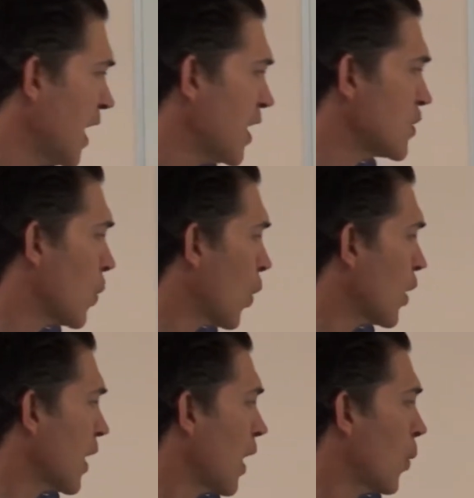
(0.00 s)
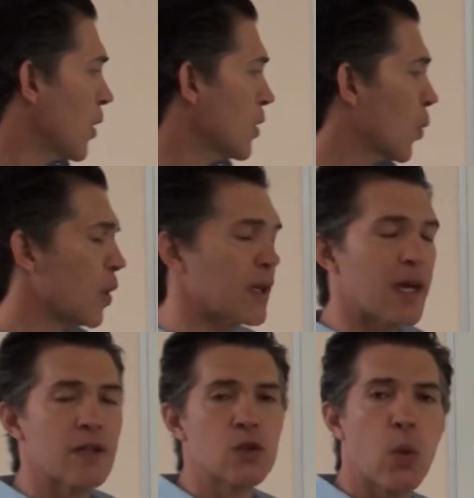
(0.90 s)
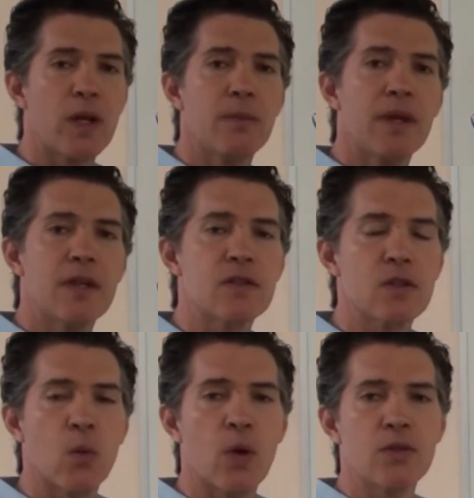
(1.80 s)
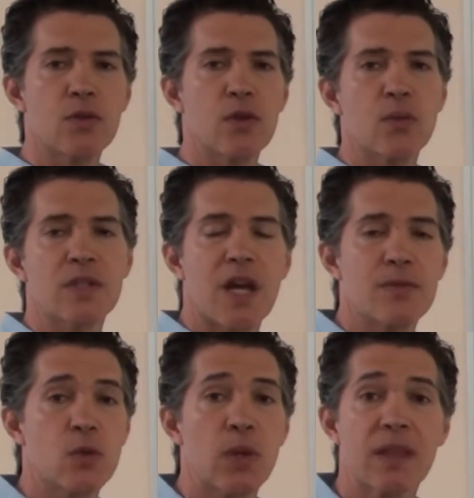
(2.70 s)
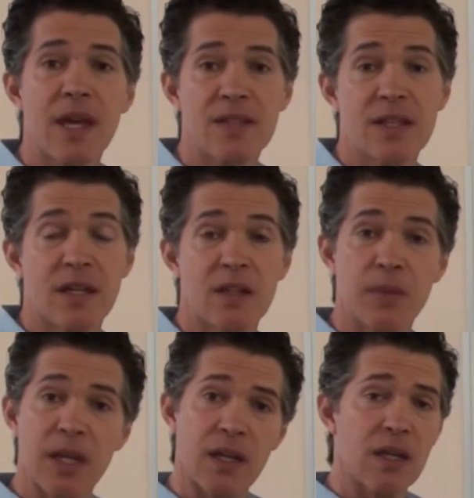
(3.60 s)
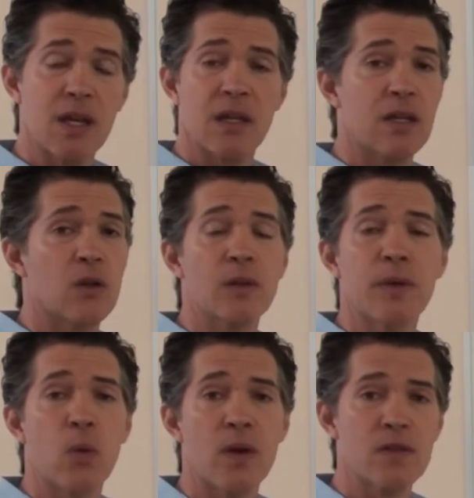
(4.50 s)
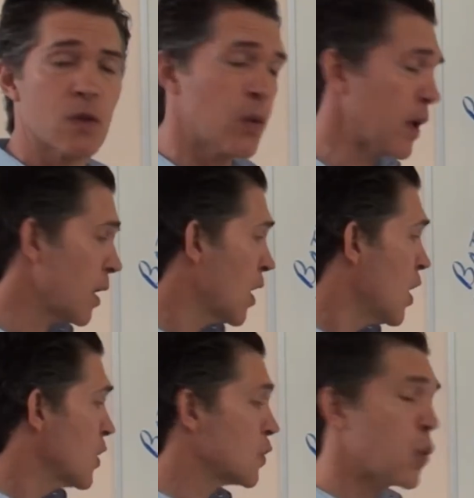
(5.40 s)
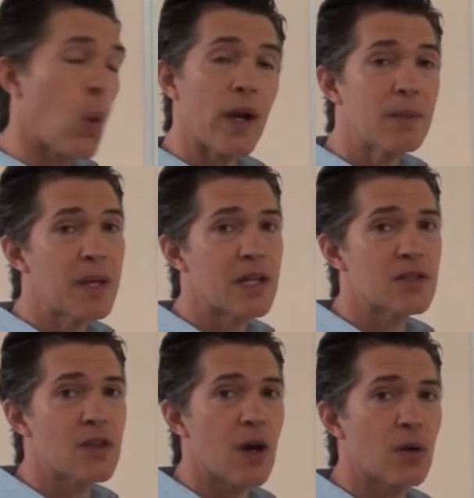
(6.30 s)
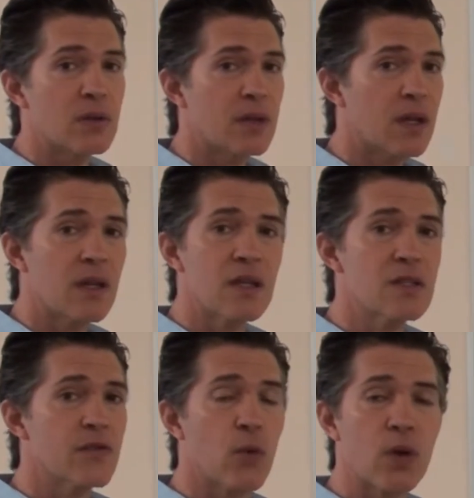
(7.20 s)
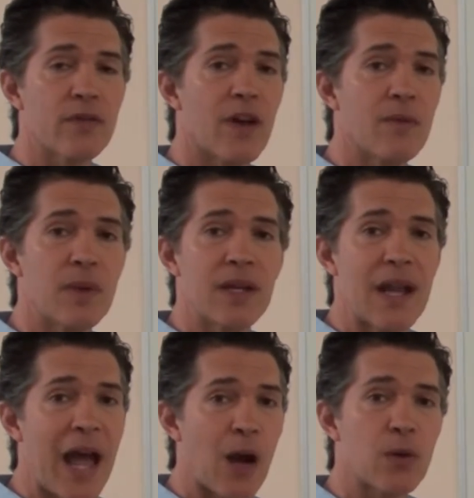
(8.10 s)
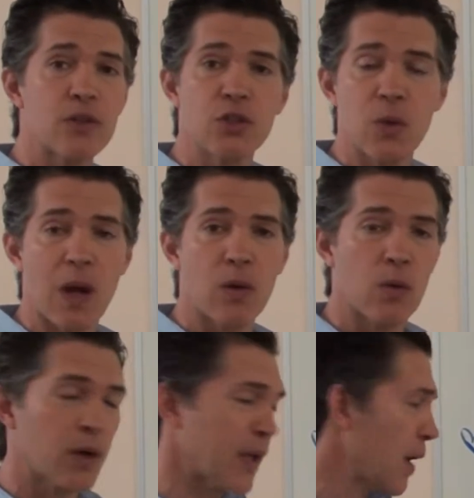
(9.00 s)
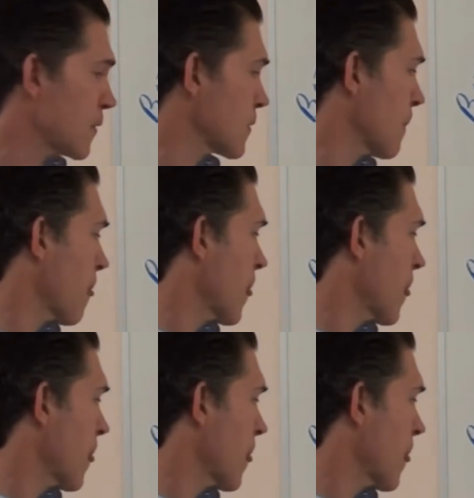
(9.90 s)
Here's a workout where you're working out 20 minutes, 1, 2, 3 times a week. That's it. In the beginning, it could only be once a week. 20 minutes though. None of these 45-minute, hour, 2-hour workouts.